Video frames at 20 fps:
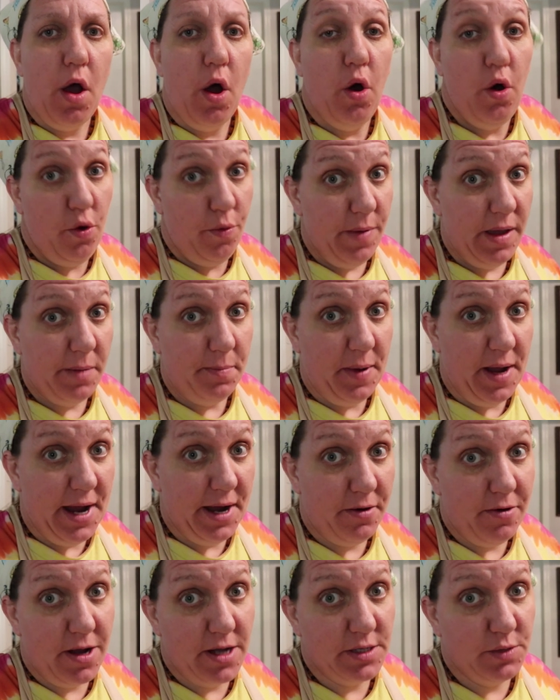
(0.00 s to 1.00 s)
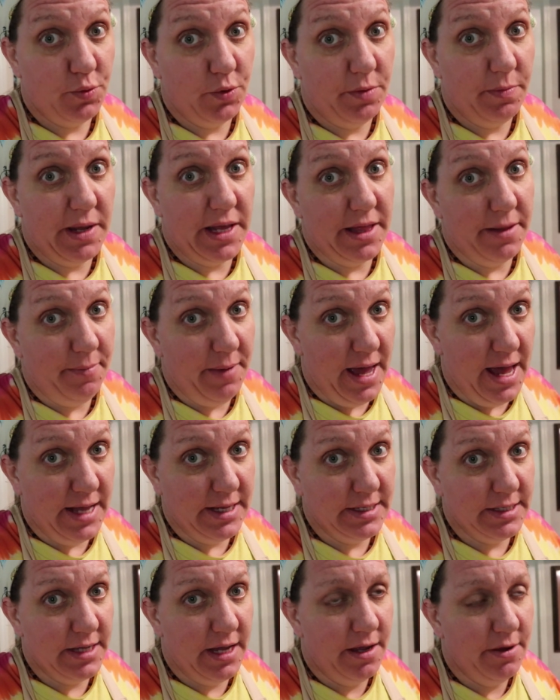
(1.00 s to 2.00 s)
Homemade pie crust would be the
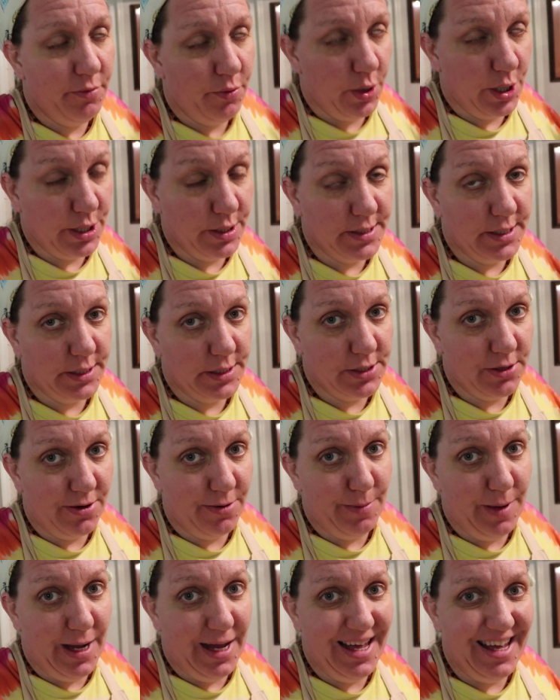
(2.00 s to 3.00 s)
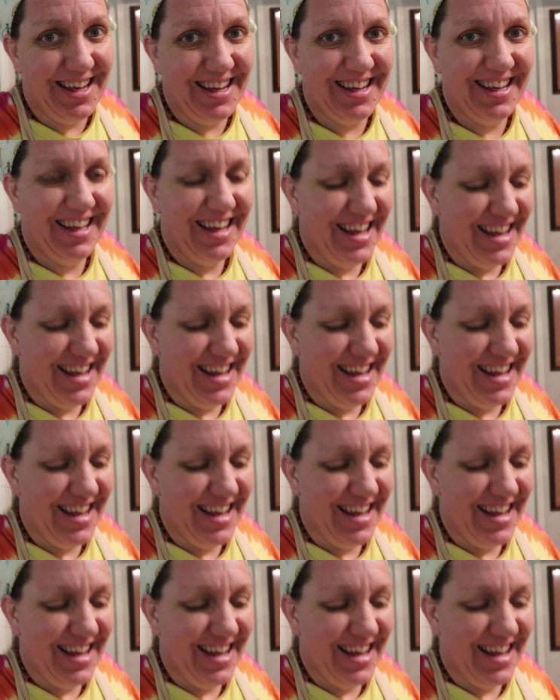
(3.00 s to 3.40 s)
best. We're using store-bought.